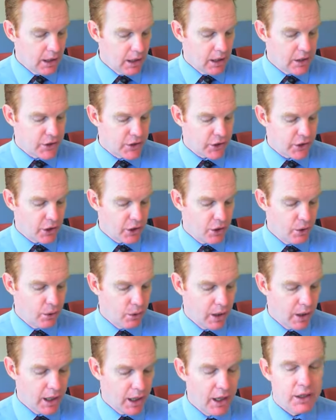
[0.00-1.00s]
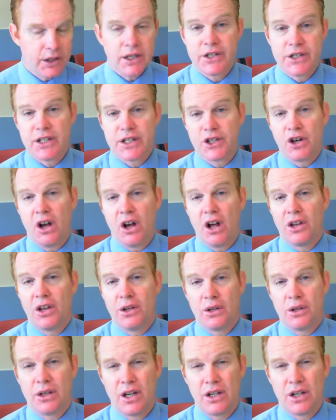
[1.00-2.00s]
So this child,
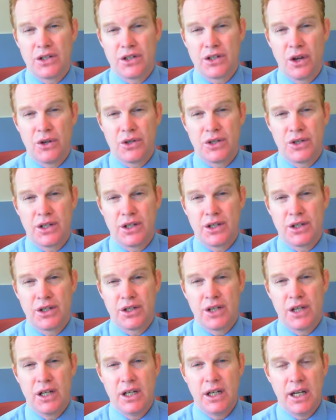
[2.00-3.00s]
she